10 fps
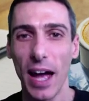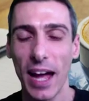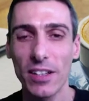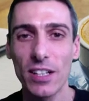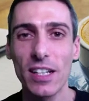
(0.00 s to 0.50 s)

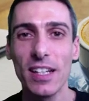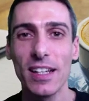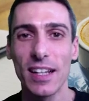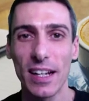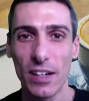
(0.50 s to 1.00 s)
and you're
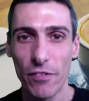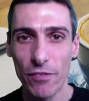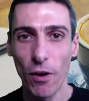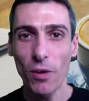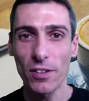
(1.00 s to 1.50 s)
gonna
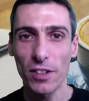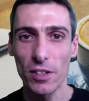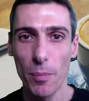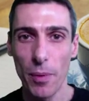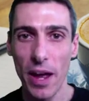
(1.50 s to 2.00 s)
focus on
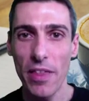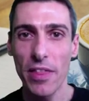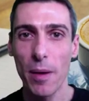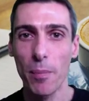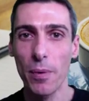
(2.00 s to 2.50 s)
your breath
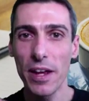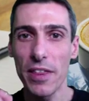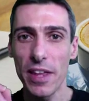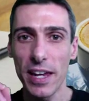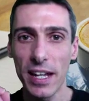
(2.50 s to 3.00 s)
and
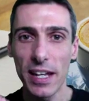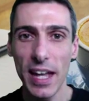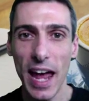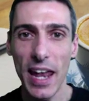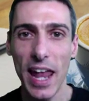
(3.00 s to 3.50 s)
breathe in
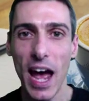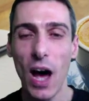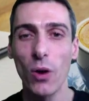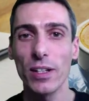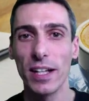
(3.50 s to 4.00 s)
and
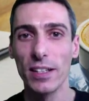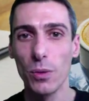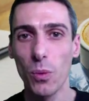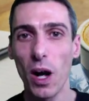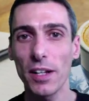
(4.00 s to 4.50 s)
out. And you
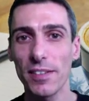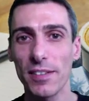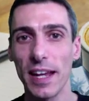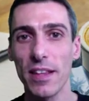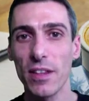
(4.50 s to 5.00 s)
want to
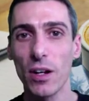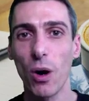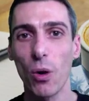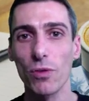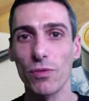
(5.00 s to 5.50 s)
stay in the
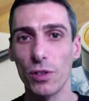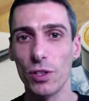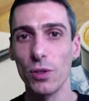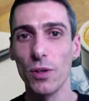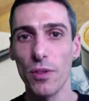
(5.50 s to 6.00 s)
cold for
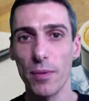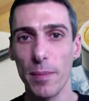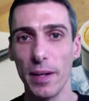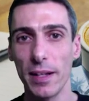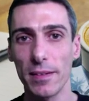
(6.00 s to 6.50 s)
2 to 3
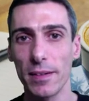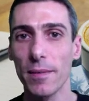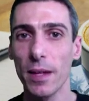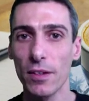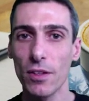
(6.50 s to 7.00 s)

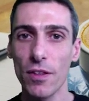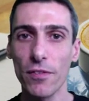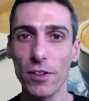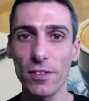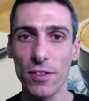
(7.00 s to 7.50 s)
minutes. So the
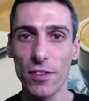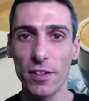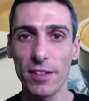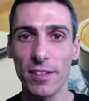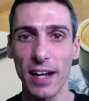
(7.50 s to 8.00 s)
first
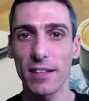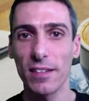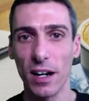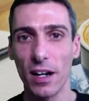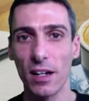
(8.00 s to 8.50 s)
30 seconds
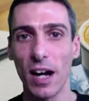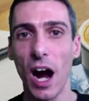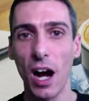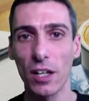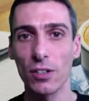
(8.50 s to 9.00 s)
are
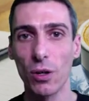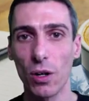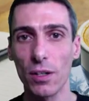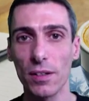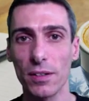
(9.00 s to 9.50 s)

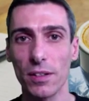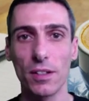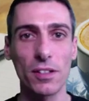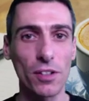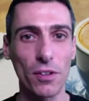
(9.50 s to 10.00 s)
hardcore. You're
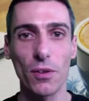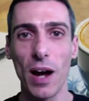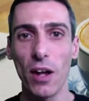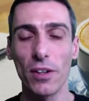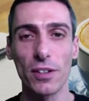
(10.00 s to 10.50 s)
gonna turn
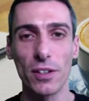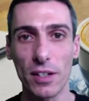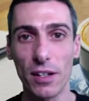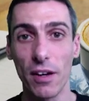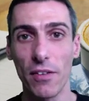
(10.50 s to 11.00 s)
around and you're
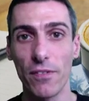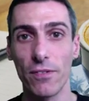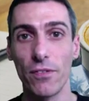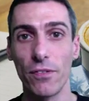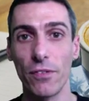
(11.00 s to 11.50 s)
gonna
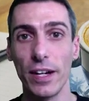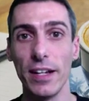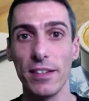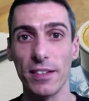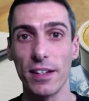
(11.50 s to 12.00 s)

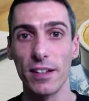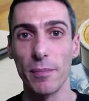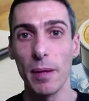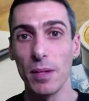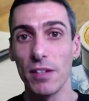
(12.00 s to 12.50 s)
freeze and
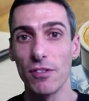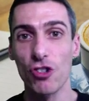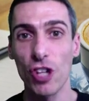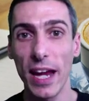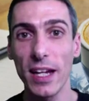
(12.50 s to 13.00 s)
maybe even
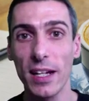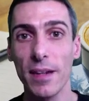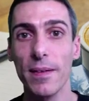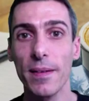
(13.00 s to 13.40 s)
shake,